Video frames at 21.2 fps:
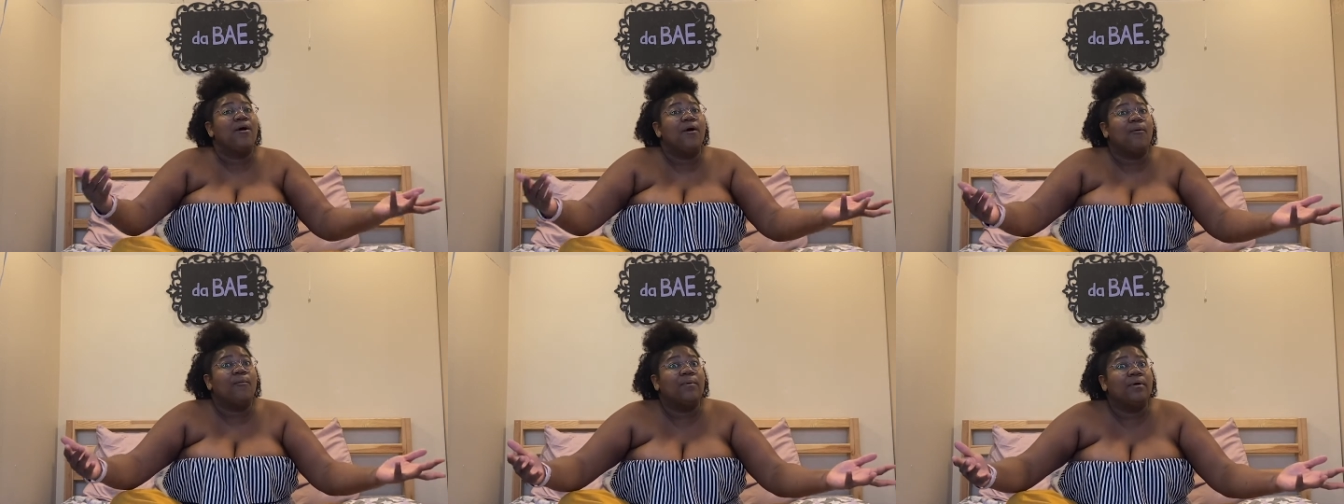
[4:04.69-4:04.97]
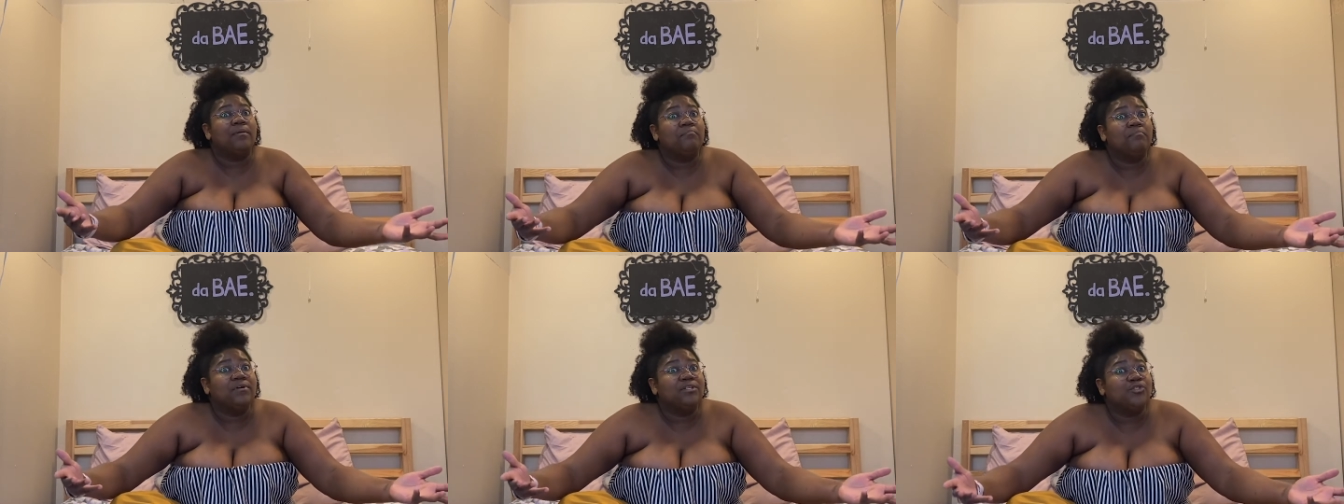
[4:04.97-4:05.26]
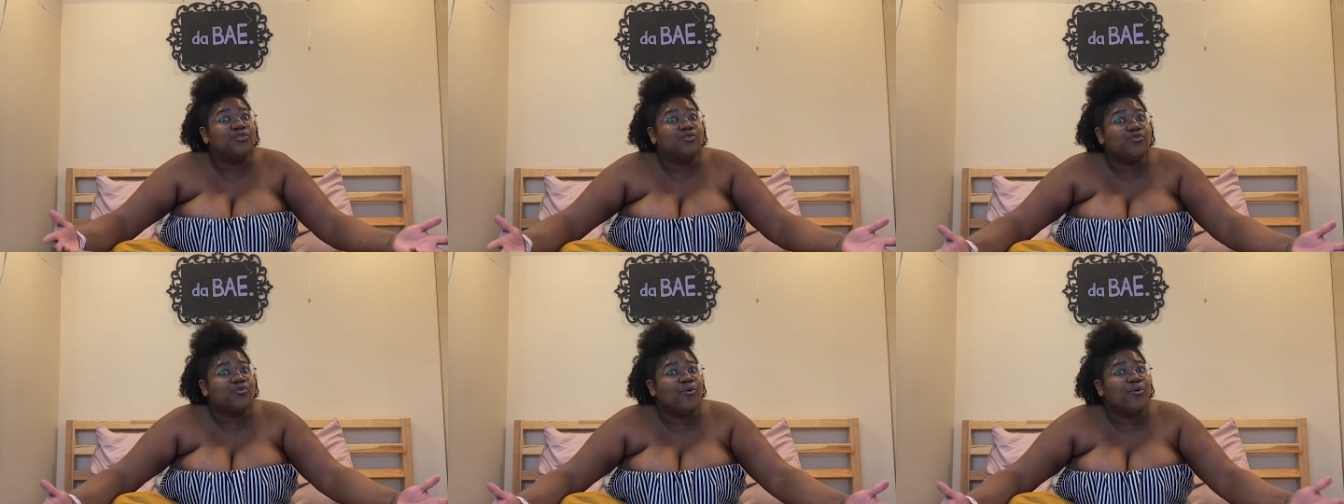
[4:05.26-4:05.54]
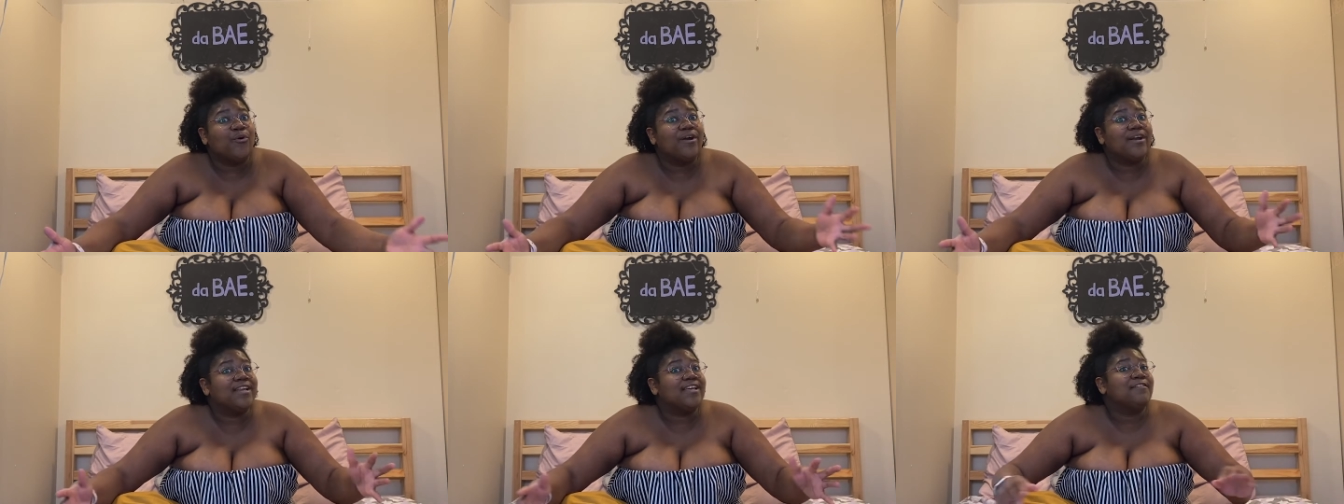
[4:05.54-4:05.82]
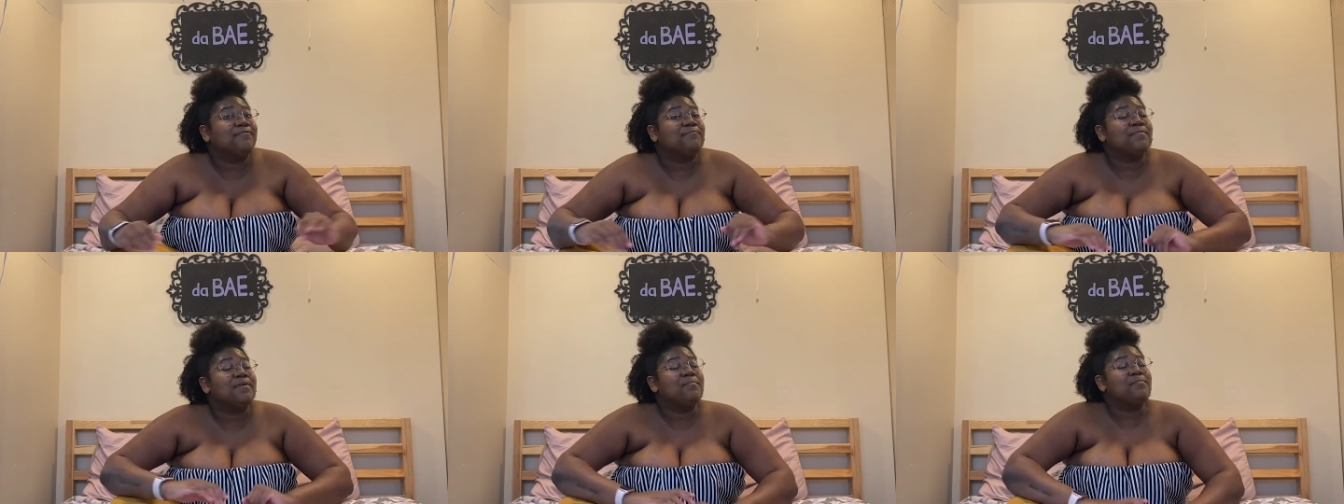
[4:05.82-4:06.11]
when majority
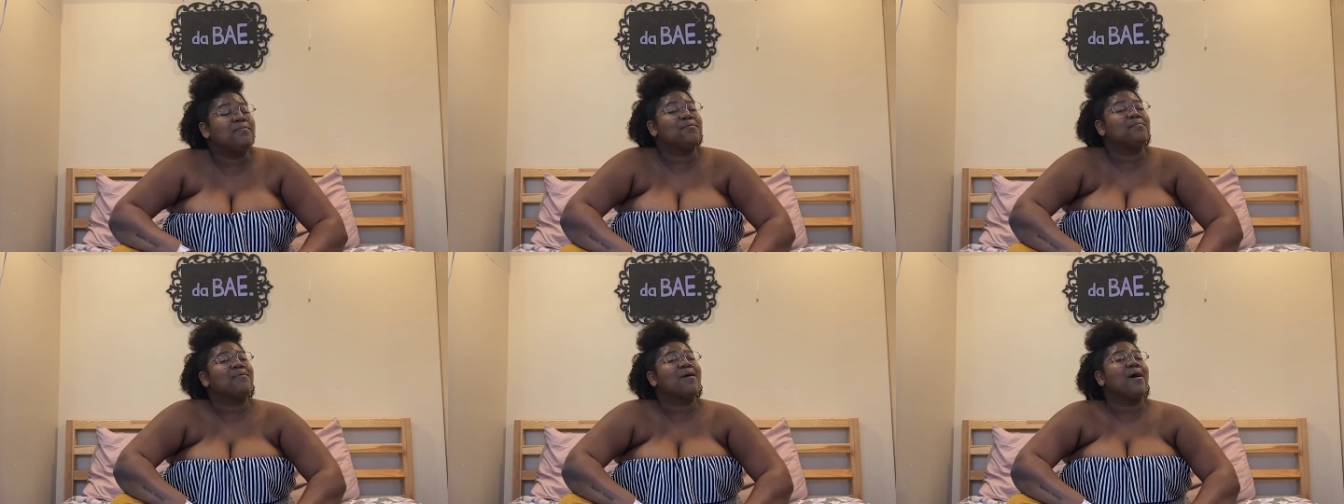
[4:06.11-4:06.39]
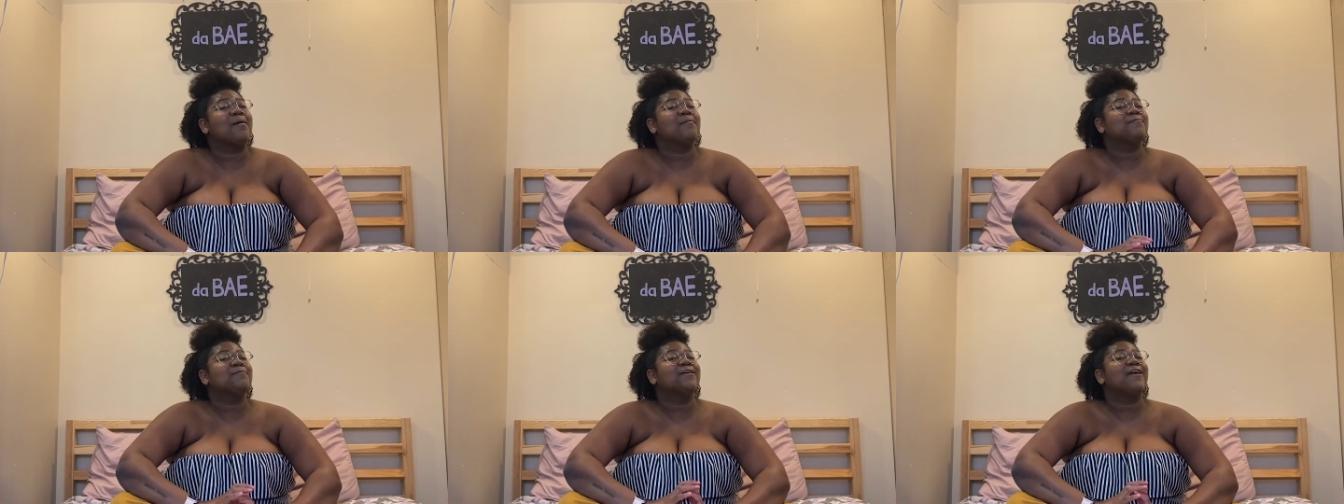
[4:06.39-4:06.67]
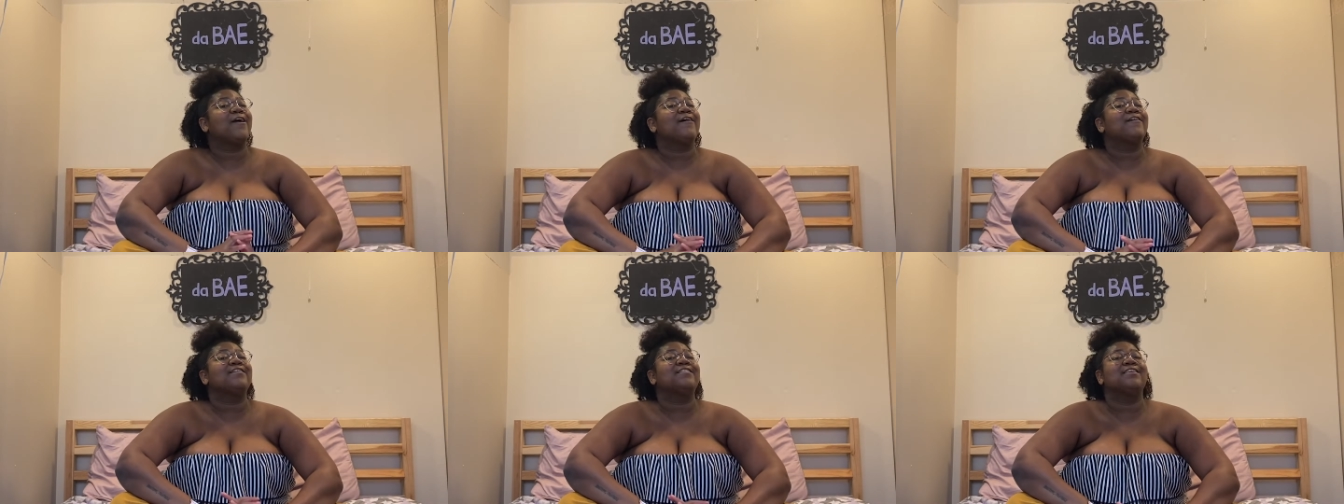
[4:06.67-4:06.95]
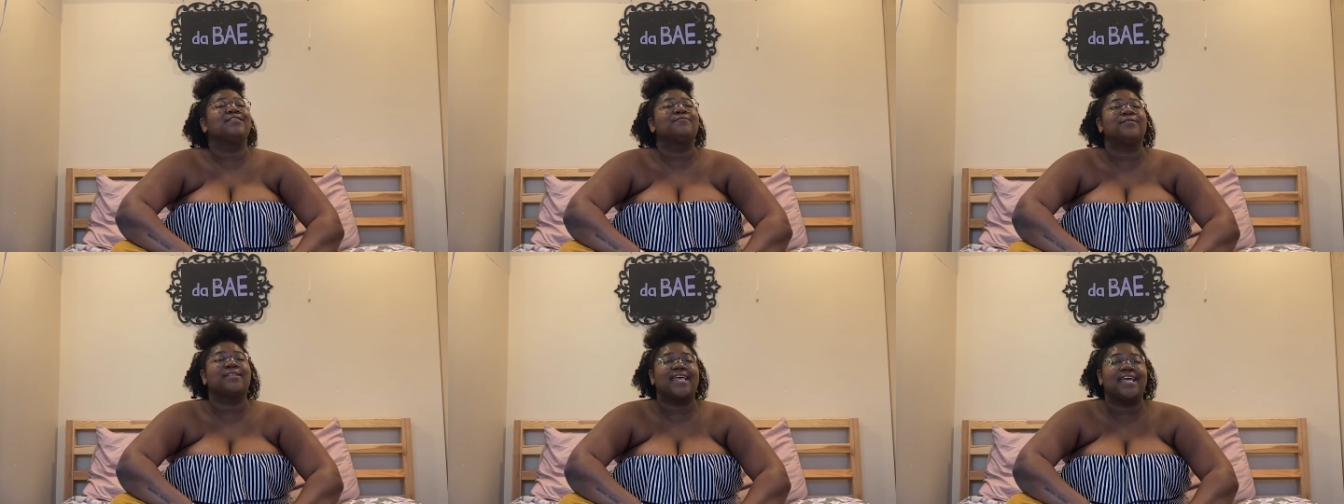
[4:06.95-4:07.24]
of people probably already live with